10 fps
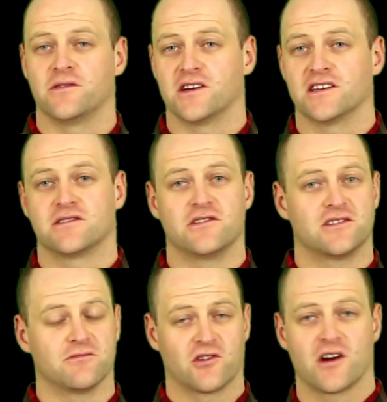with us. There's
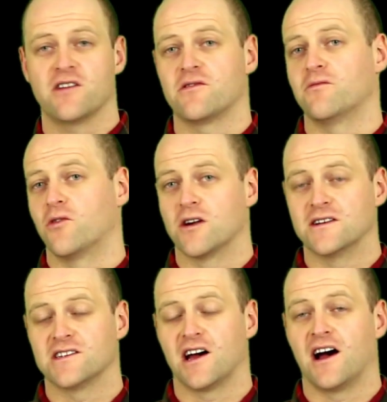some great
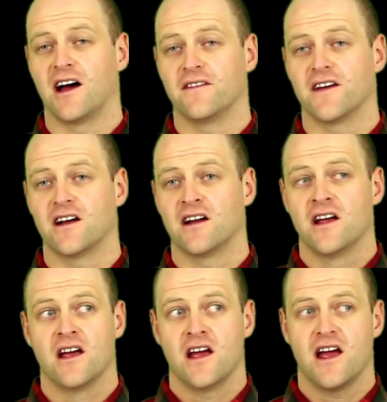rewards on there,
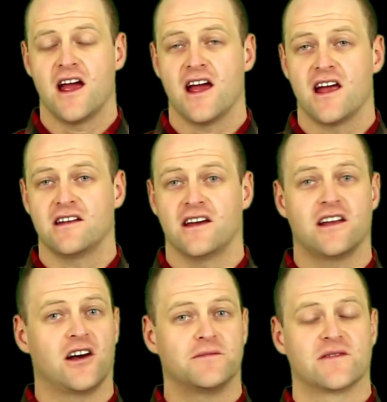and it
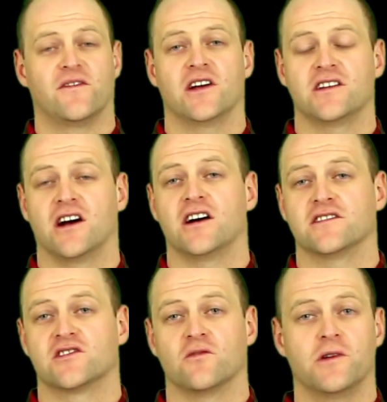helps fund us
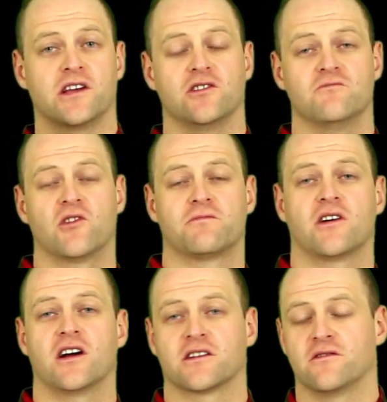so we can do more
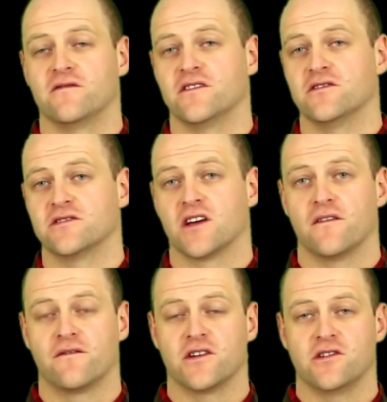product reviews
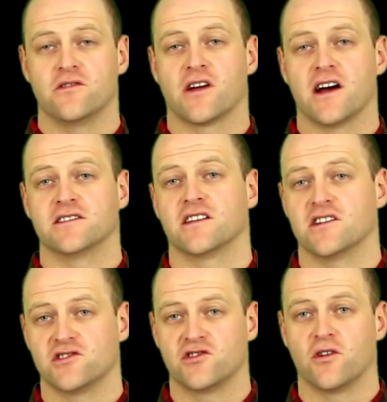for you guys that
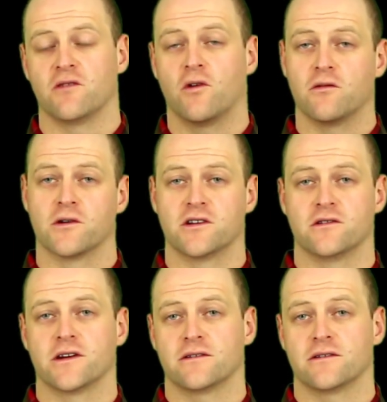enjoy what we're doing.